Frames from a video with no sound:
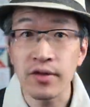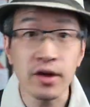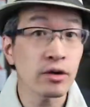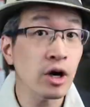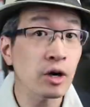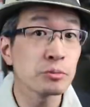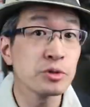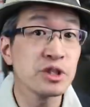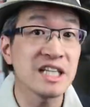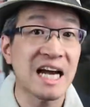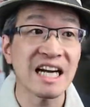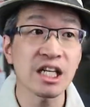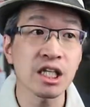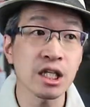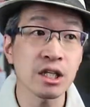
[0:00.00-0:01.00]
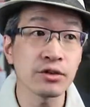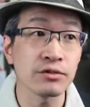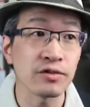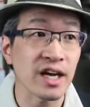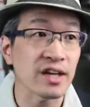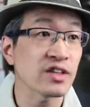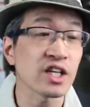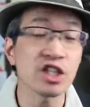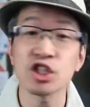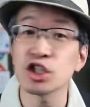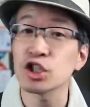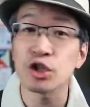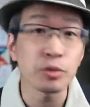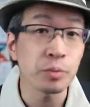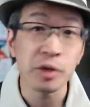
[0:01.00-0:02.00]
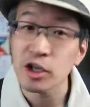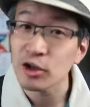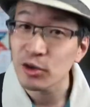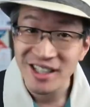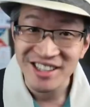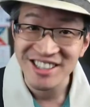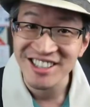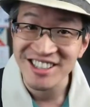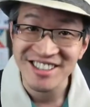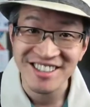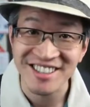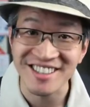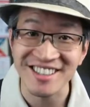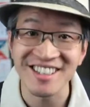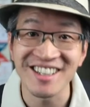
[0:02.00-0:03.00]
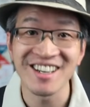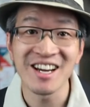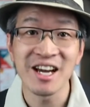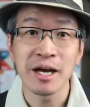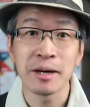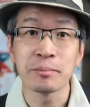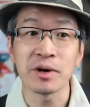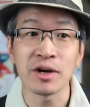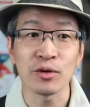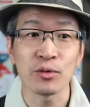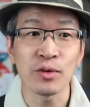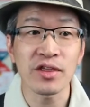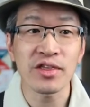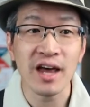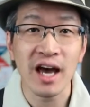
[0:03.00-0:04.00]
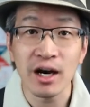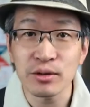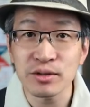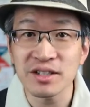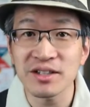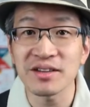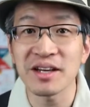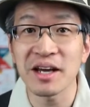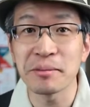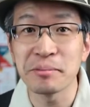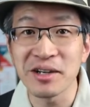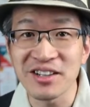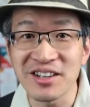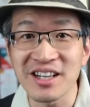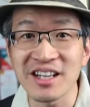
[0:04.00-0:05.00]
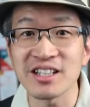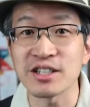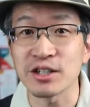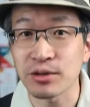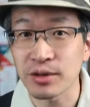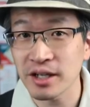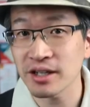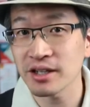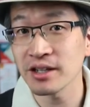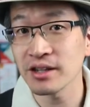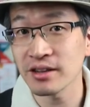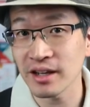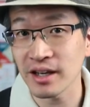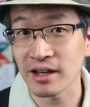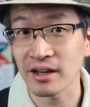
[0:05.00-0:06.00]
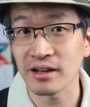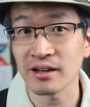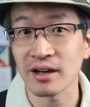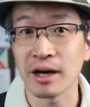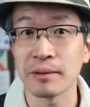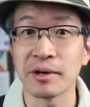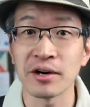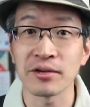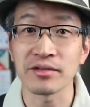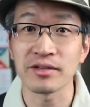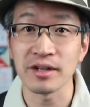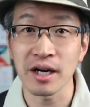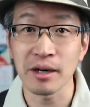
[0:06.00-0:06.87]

They're objective and they shouldn't be questioned. But without the ability to critically think about the